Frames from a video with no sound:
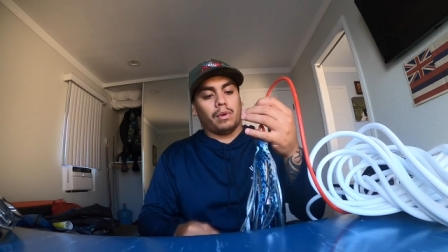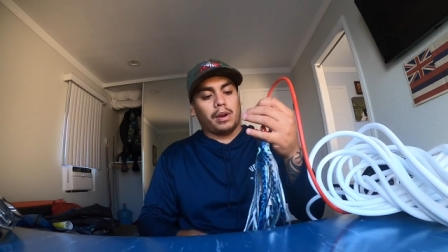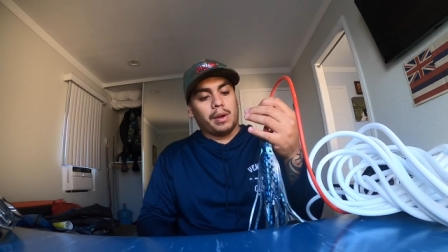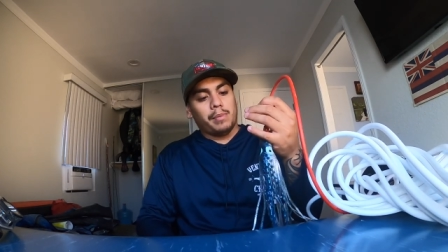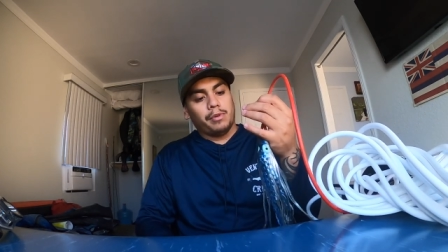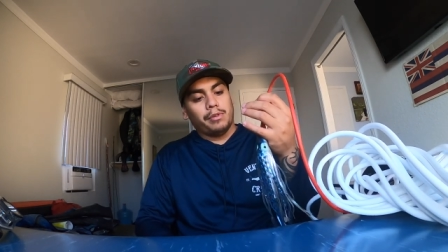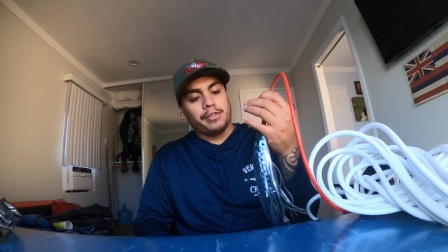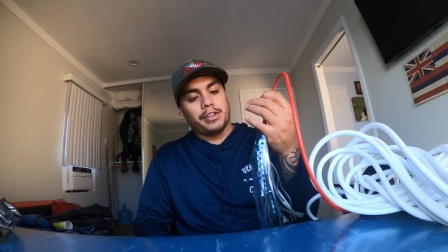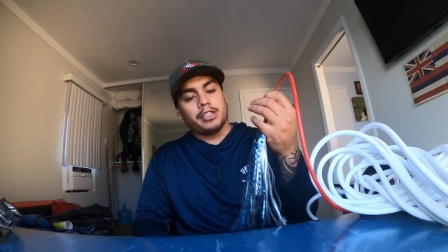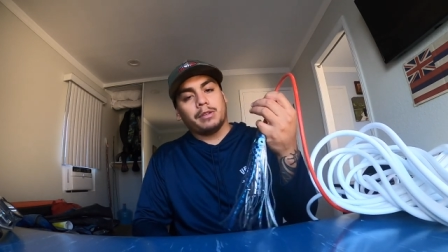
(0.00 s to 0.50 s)
while
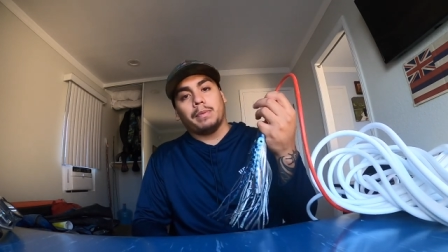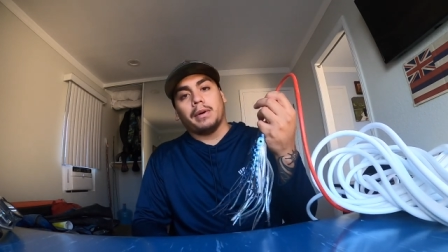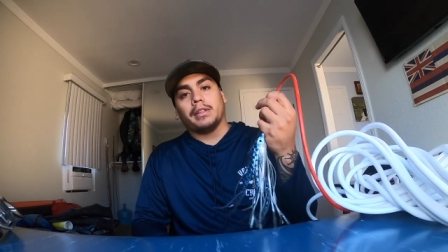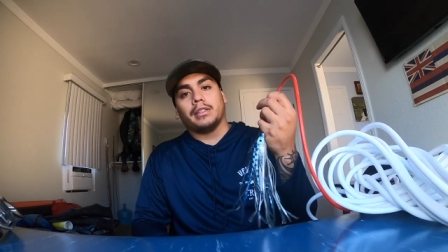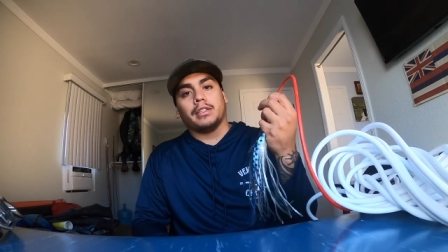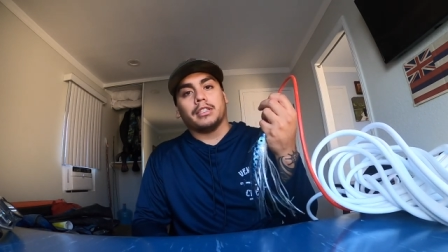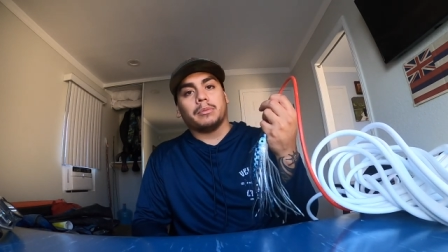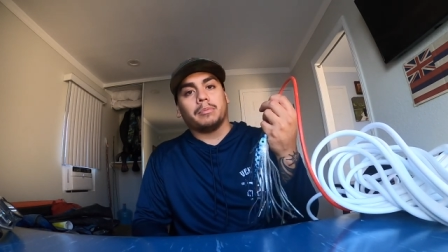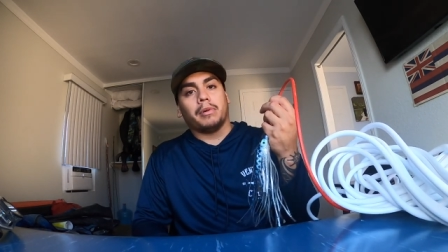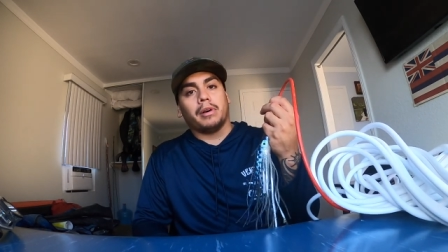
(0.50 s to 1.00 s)
I'm moving
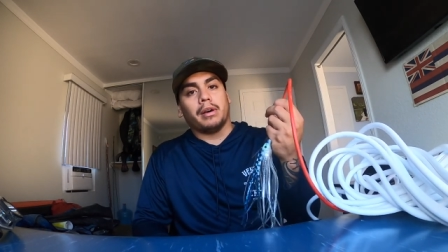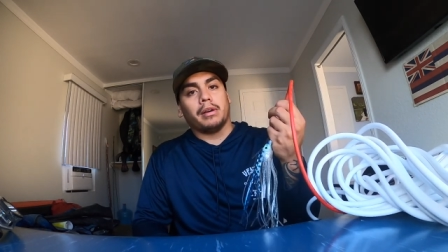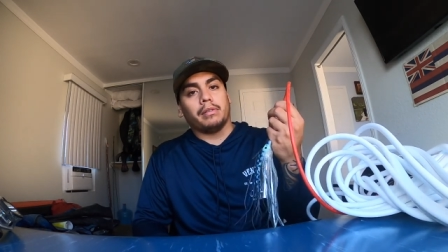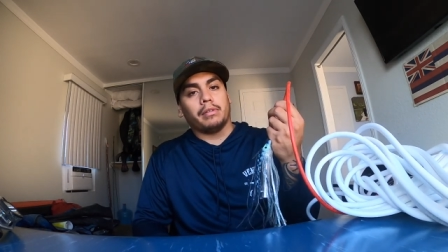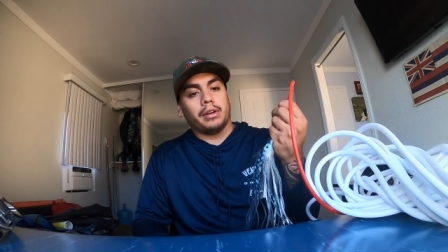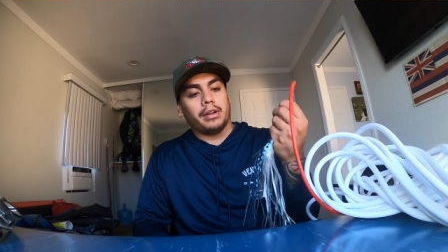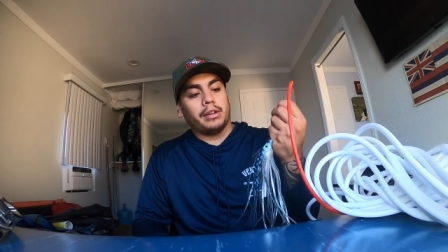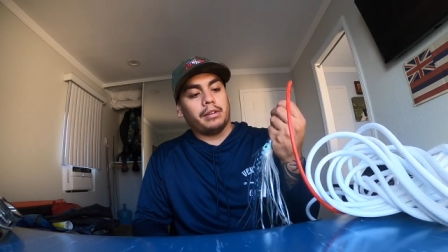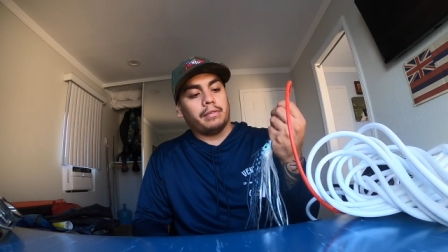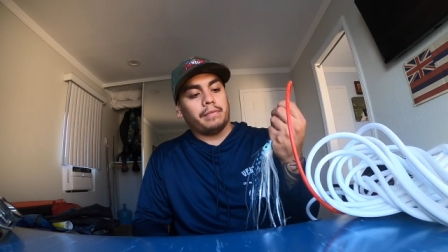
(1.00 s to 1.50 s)
spot to spot,
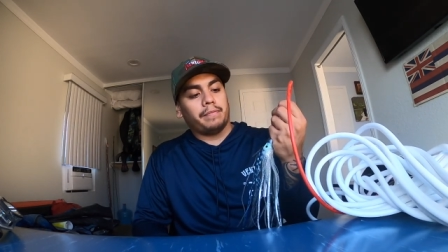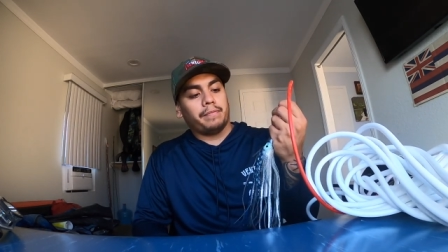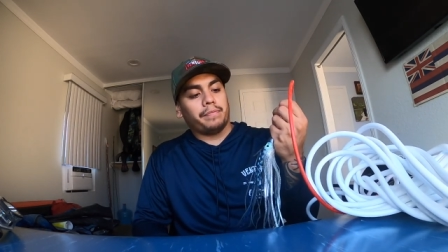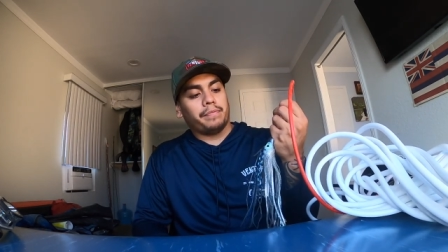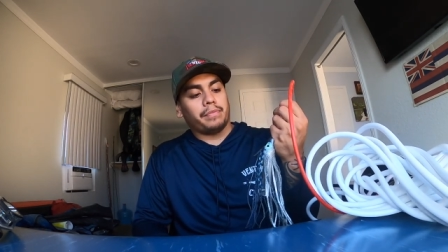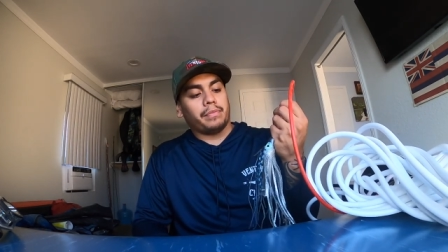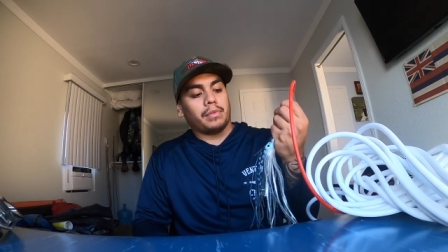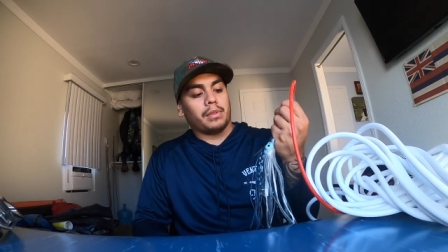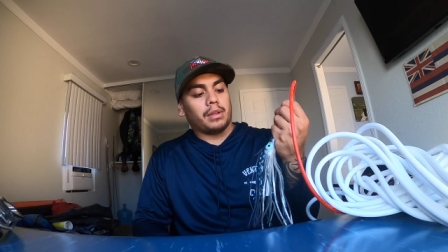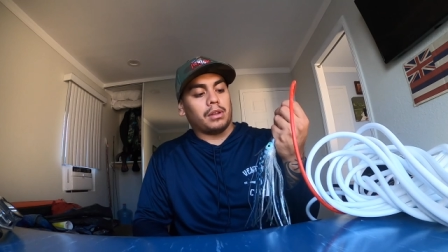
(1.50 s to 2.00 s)
right,
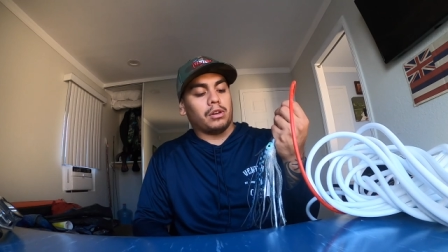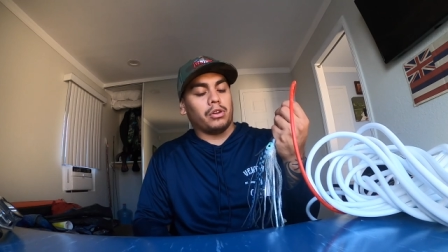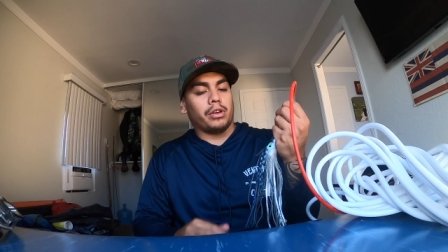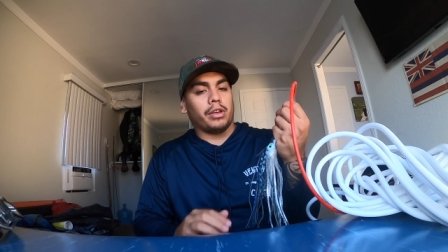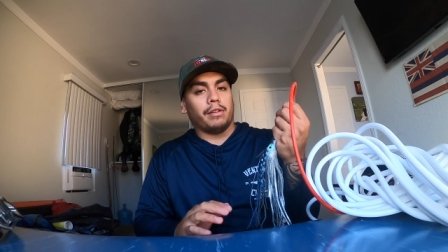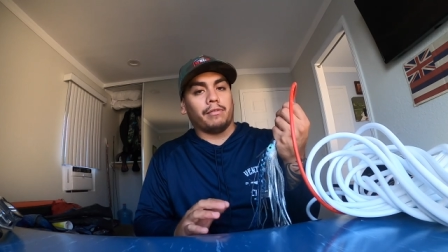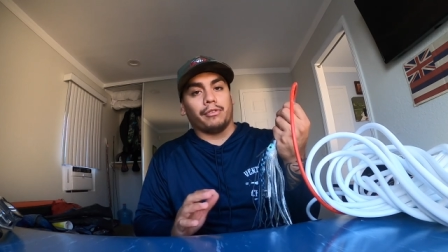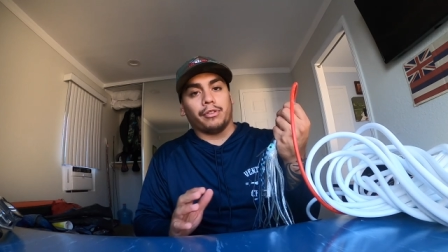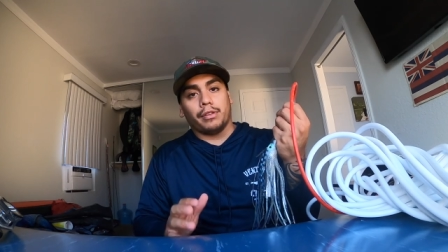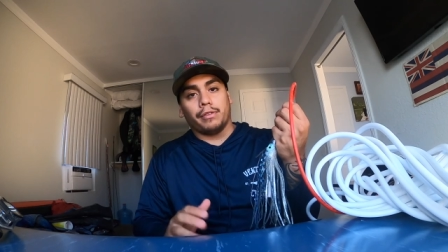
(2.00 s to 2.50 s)

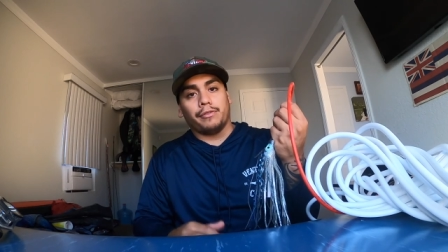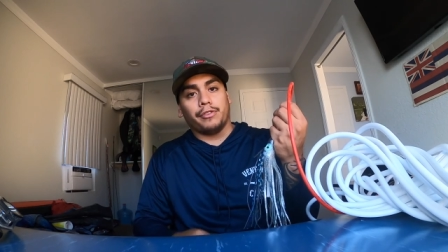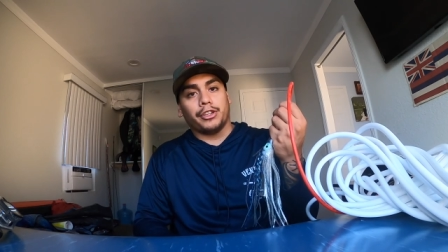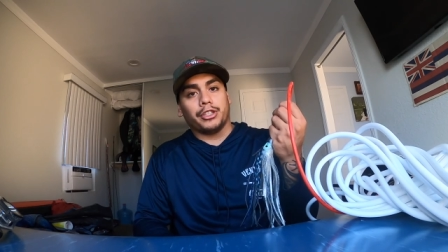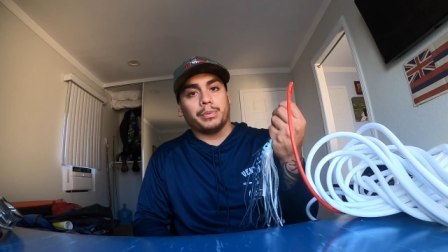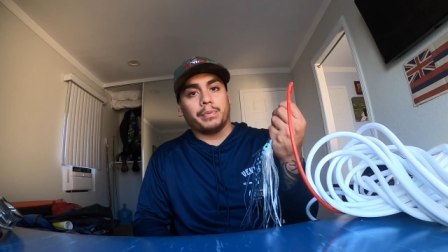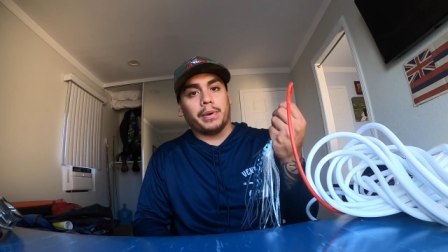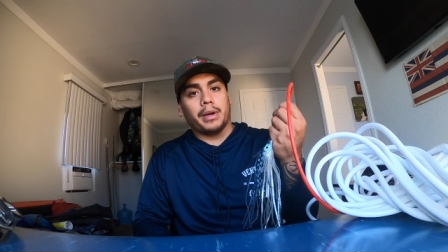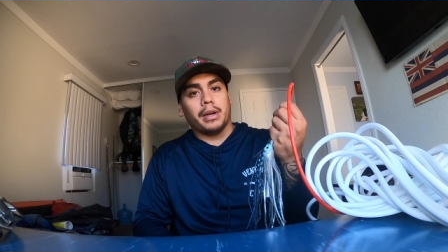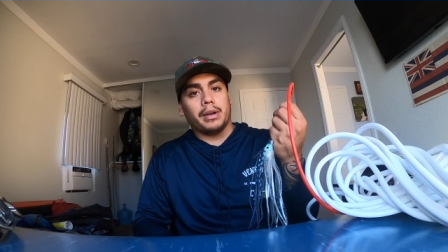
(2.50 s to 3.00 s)
looking for the
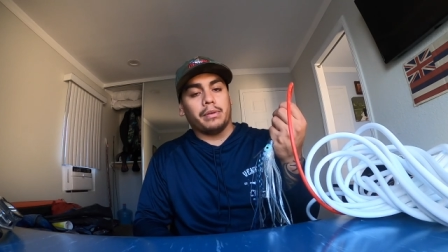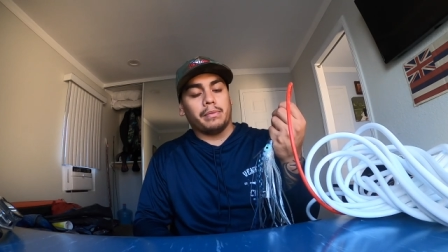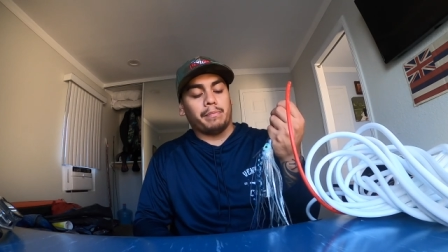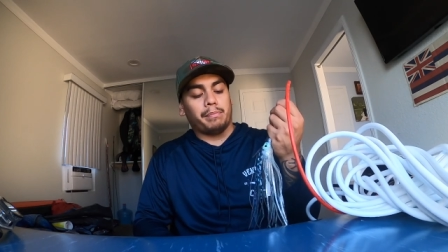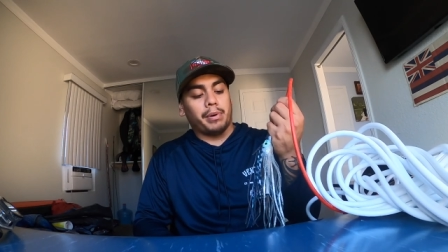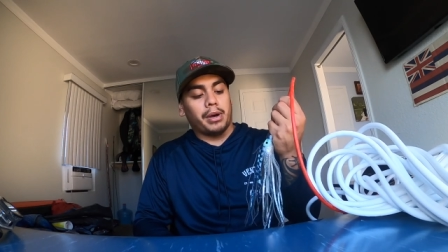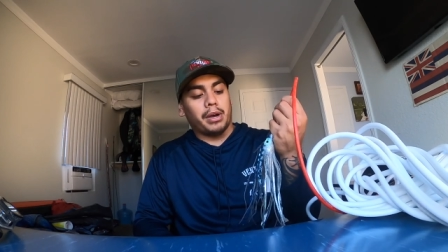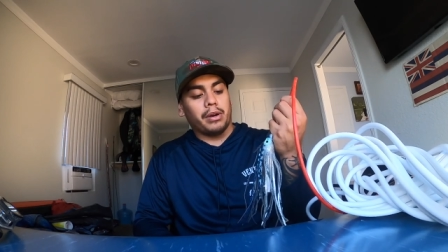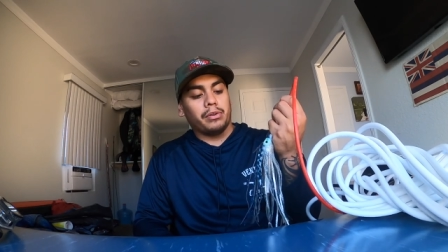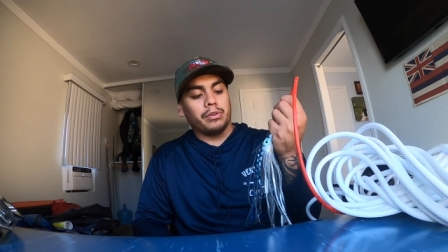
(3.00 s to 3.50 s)
fish
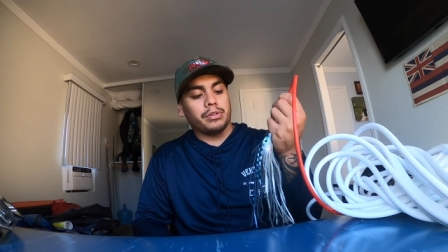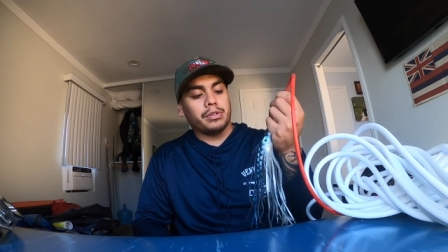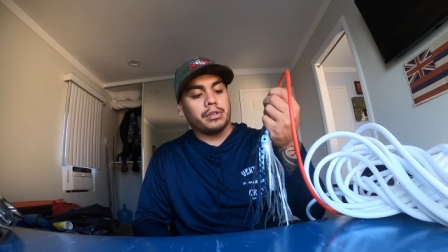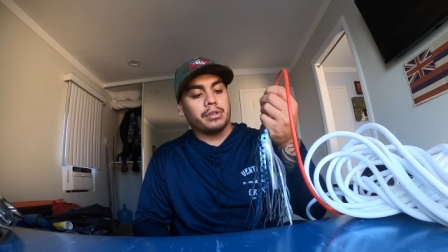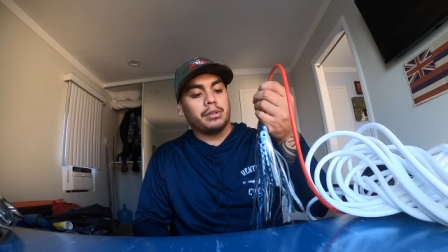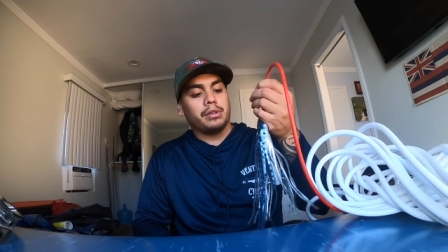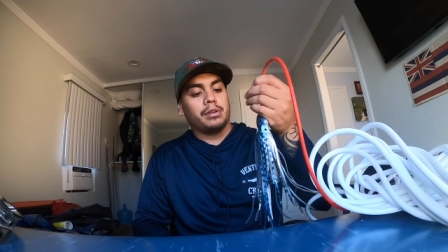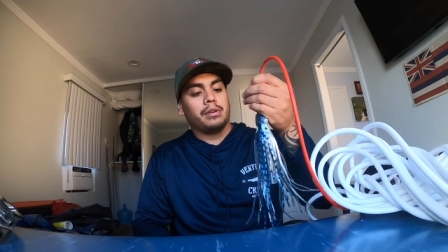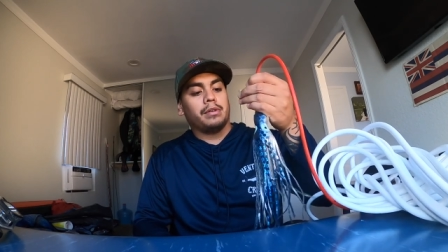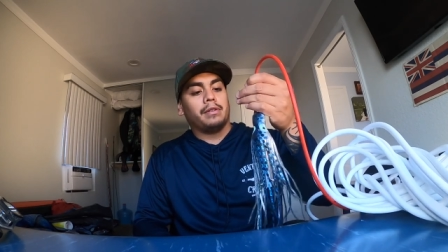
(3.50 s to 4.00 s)
piles,